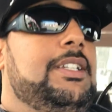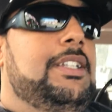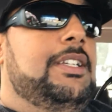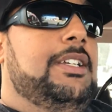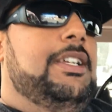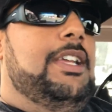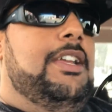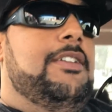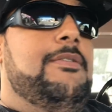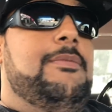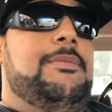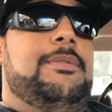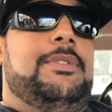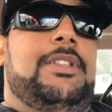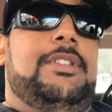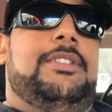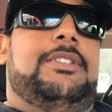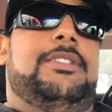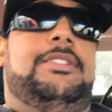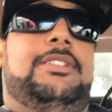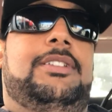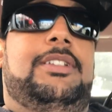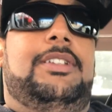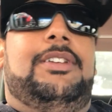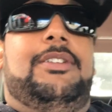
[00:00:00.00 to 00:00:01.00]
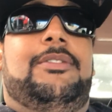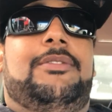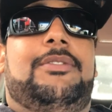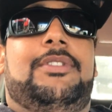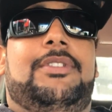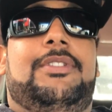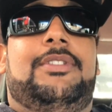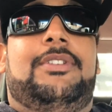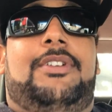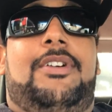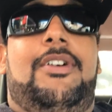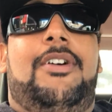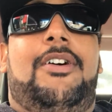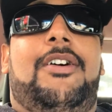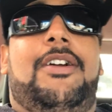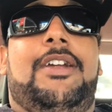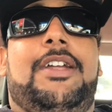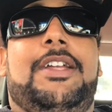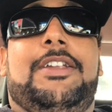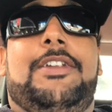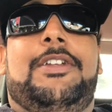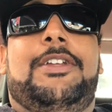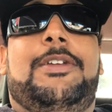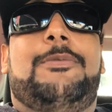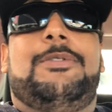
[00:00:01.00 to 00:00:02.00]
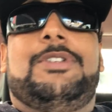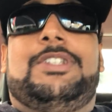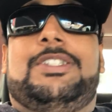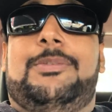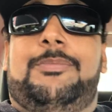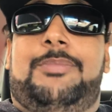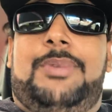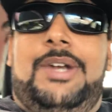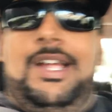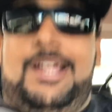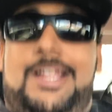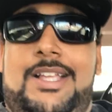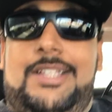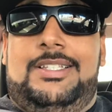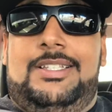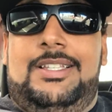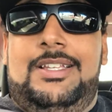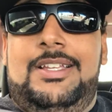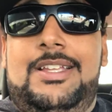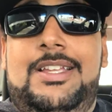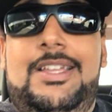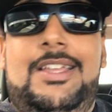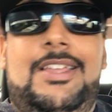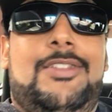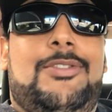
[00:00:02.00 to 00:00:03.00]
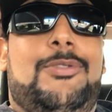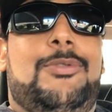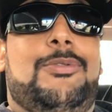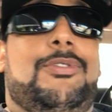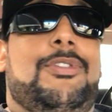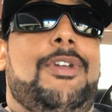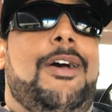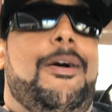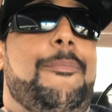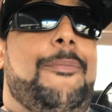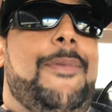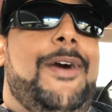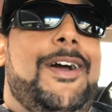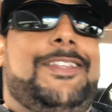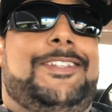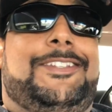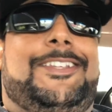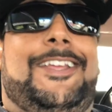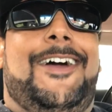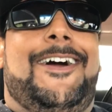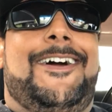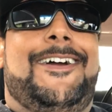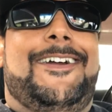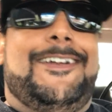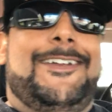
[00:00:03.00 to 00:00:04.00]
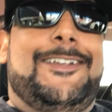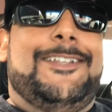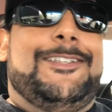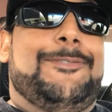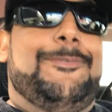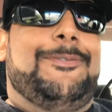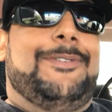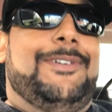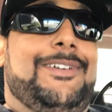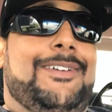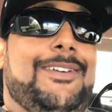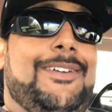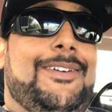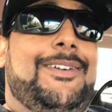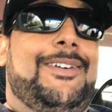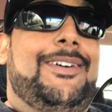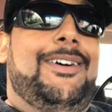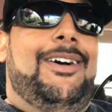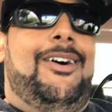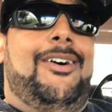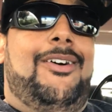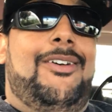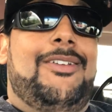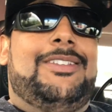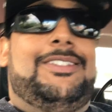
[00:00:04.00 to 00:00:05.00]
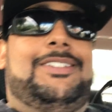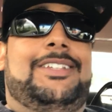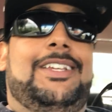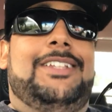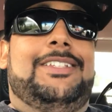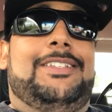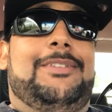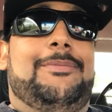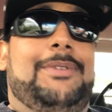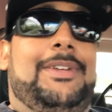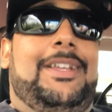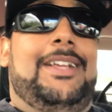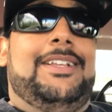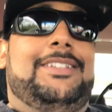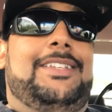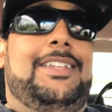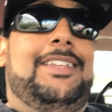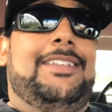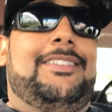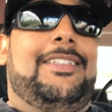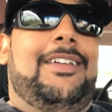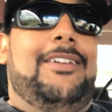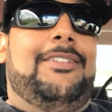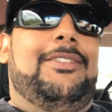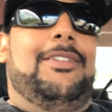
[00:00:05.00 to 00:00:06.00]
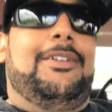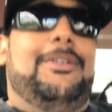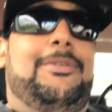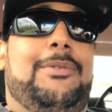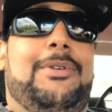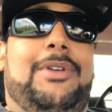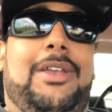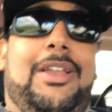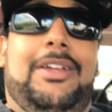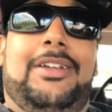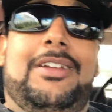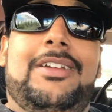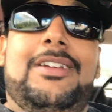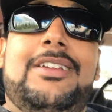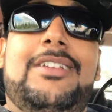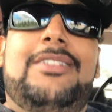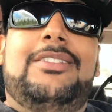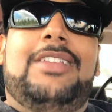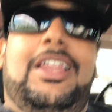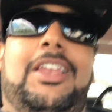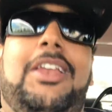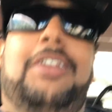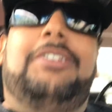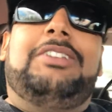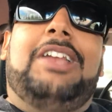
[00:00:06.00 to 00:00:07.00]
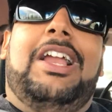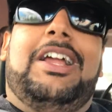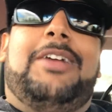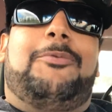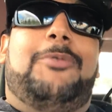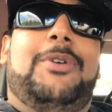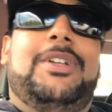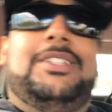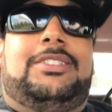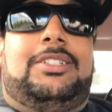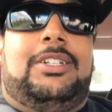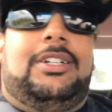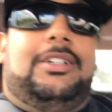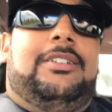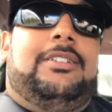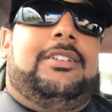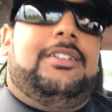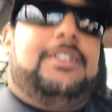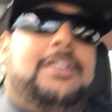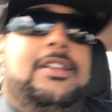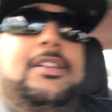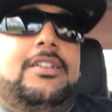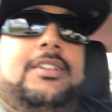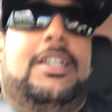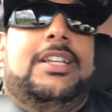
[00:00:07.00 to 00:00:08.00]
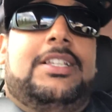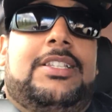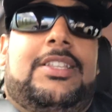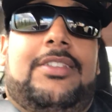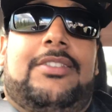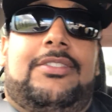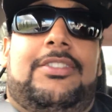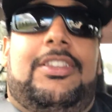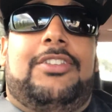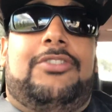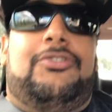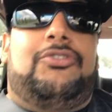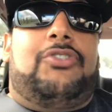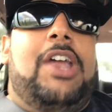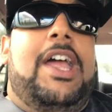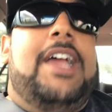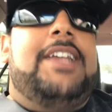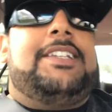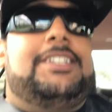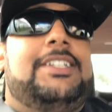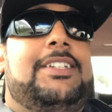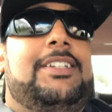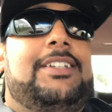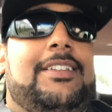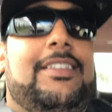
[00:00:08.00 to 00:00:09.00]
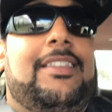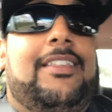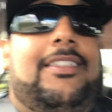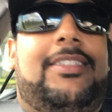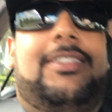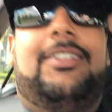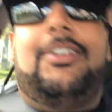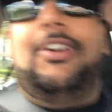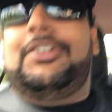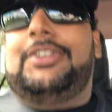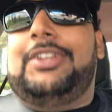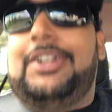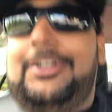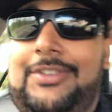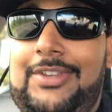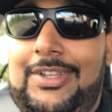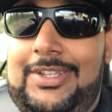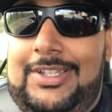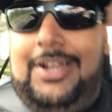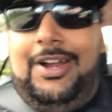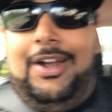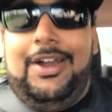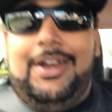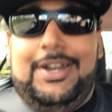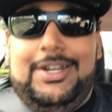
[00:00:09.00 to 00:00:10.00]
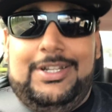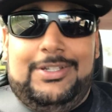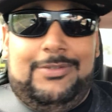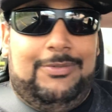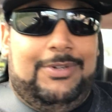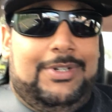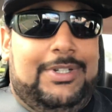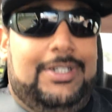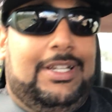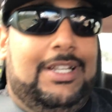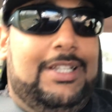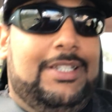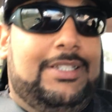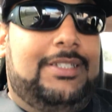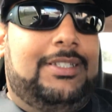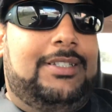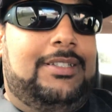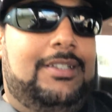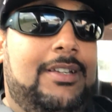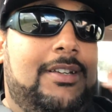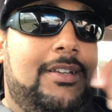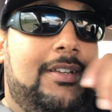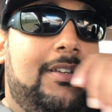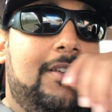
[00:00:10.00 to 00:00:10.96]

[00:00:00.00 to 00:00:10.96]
I gave him the car, and he was surprised that my tires were all season, because he thought they looked like winter, because the traction and the thread on the tires were just